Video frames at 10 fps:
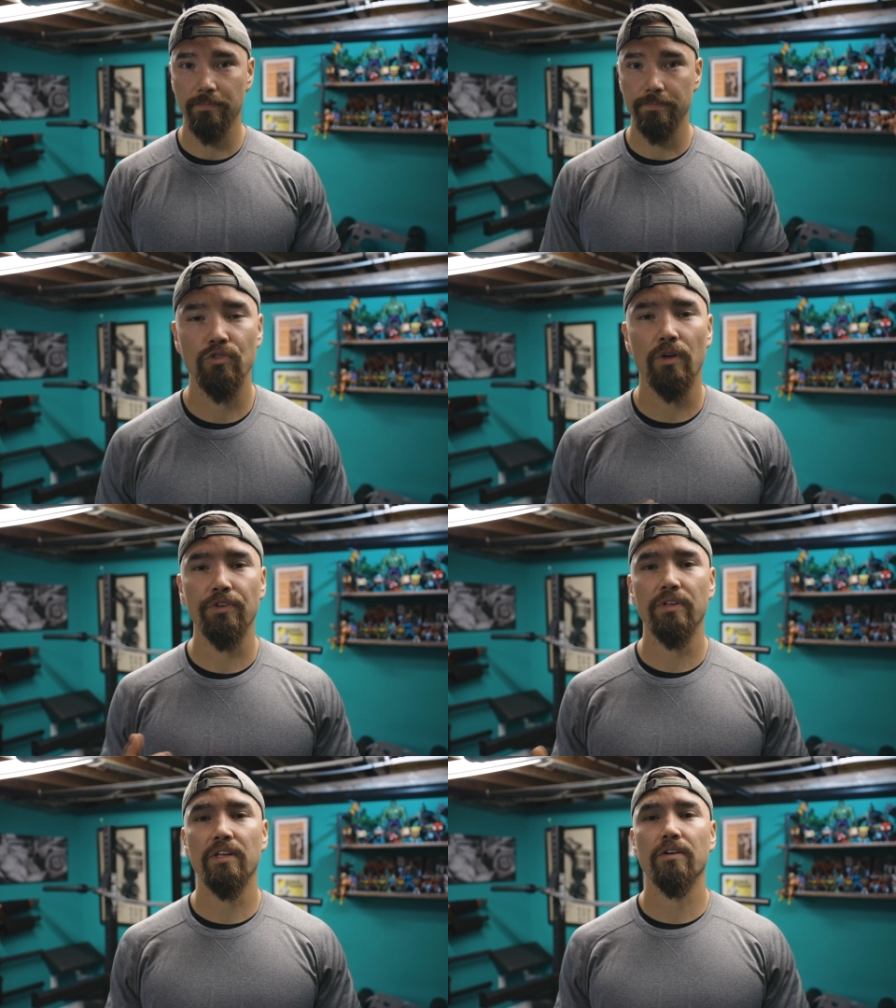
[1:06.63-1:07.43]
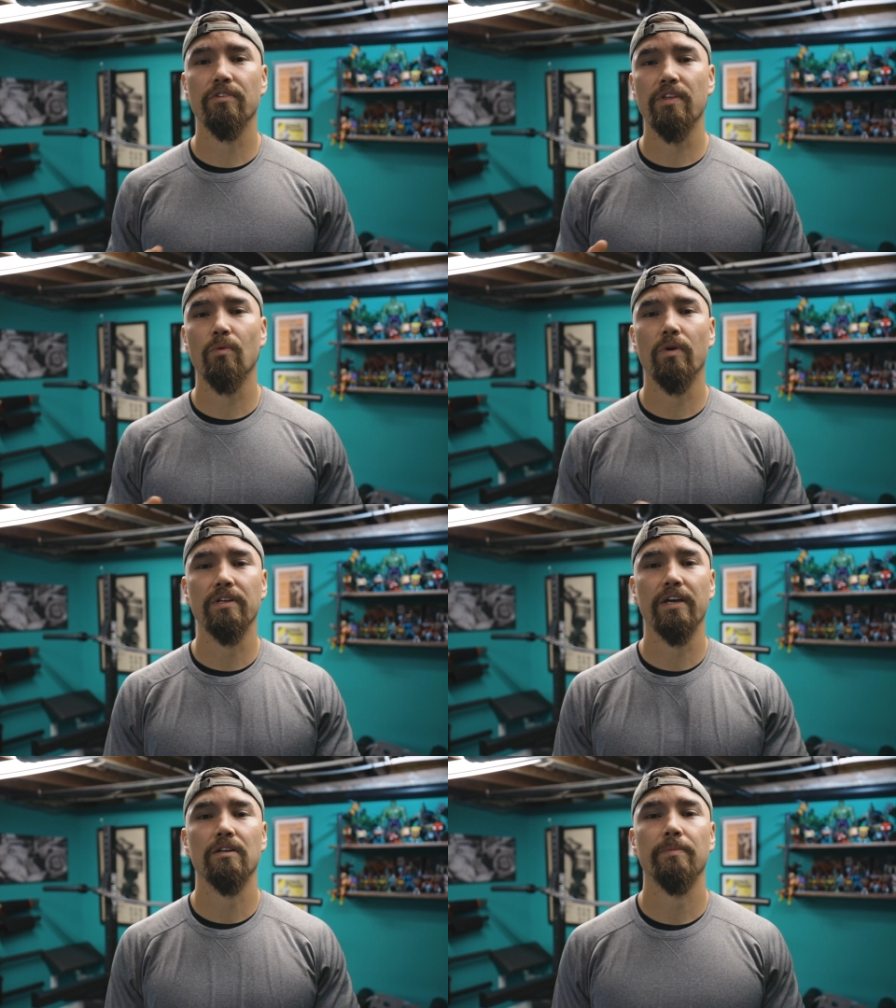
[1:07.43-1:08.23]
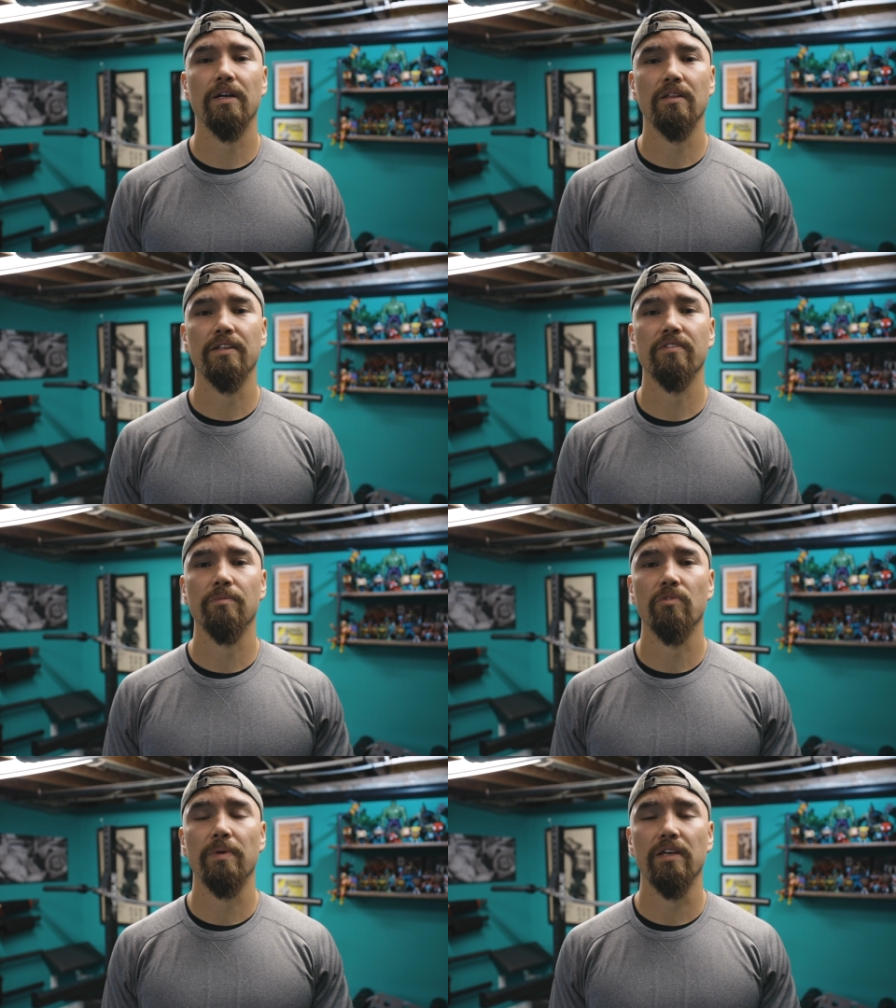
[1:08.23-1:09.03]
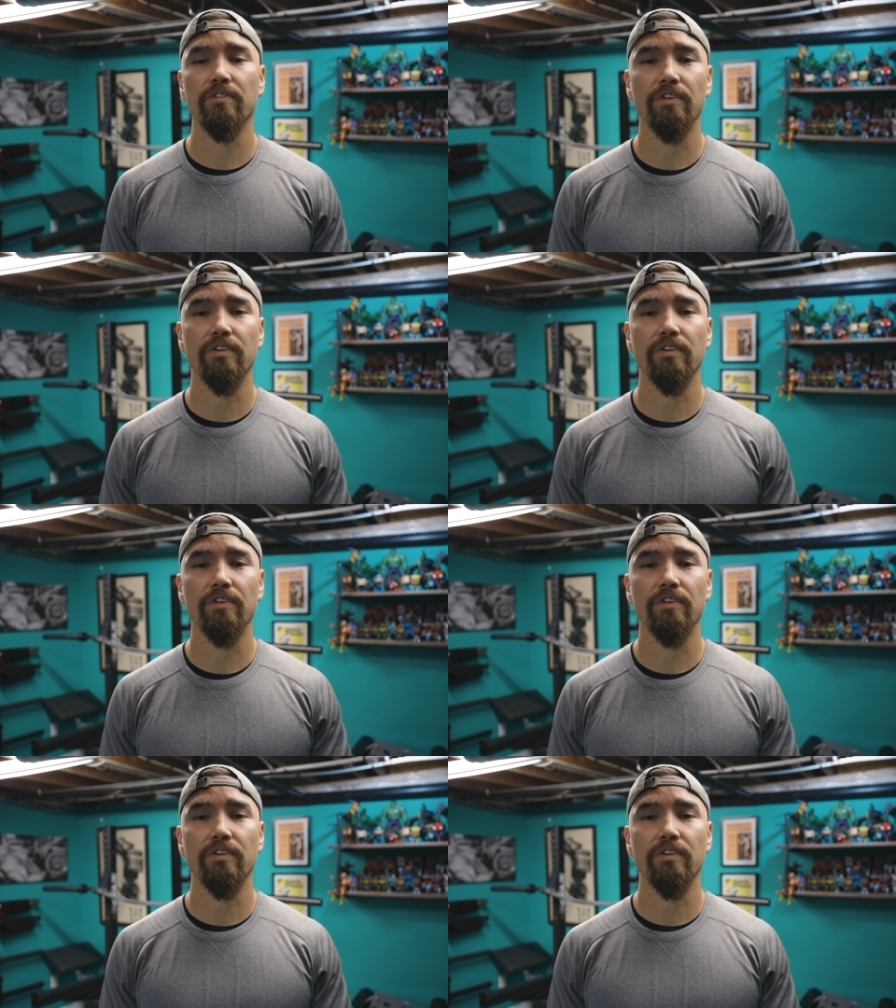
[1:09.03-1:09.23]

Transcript: So all you need here is that one kettlebell and some space.